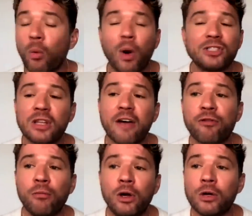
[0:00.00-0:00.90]
Wasn't that
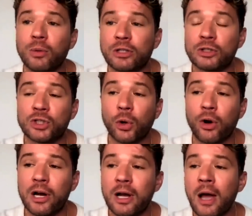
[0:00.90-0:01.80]
familiar with the
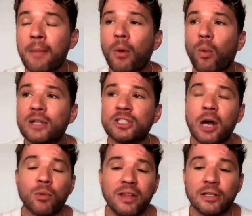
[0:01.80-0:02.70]
story, but once I
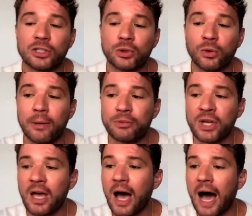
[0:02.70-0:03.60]
read the script,
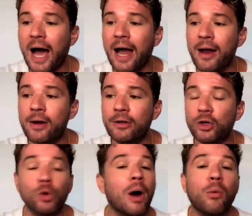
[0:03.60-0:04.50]
I
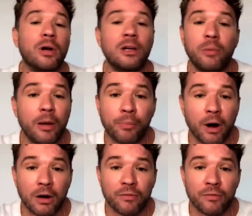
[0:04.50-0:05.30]
knew I wanted to be a part